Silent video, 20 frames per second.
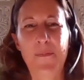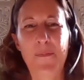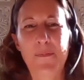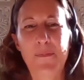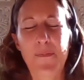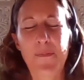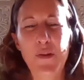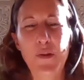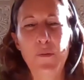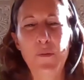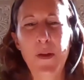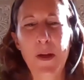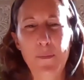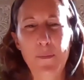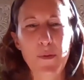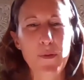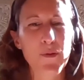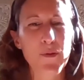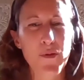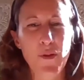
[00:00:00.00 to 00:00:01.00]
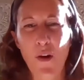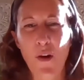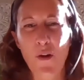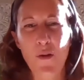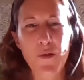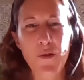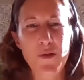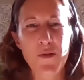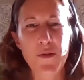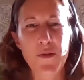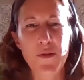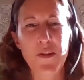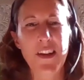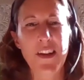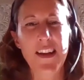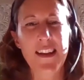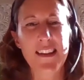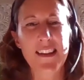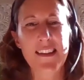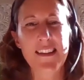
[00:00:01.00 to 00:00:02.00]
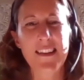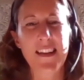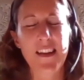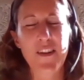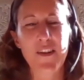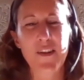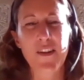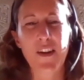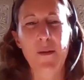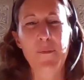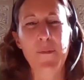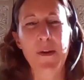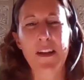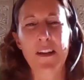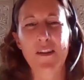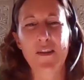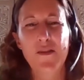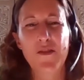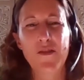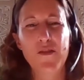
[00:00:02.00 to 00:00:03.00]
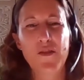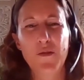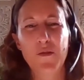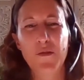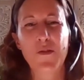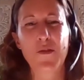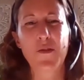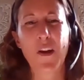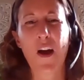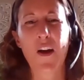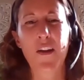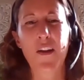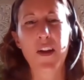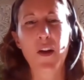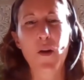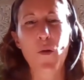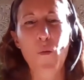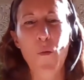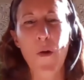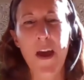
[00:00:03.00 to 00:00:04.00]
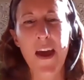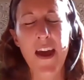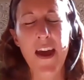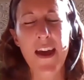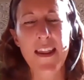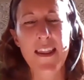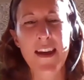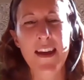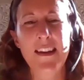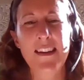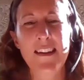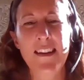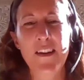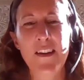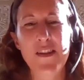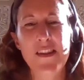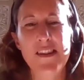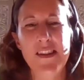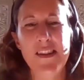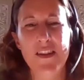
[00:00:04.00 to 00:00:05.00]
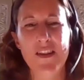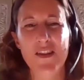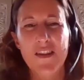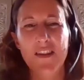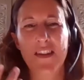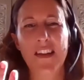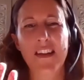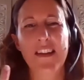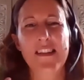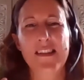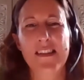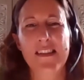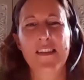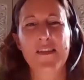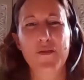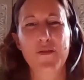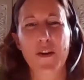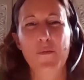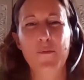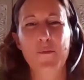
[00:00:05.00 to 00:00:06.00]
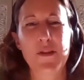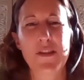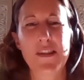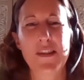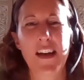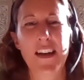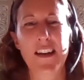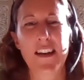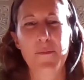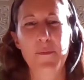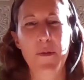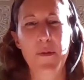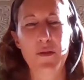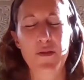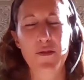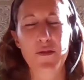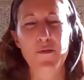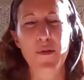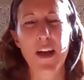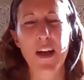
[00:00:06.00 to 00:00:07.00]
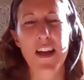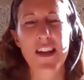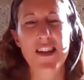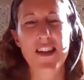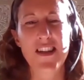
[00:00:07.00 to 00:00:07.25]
Do people know, do you think that are they aware that there is such a thing as the Tramontana mountain range?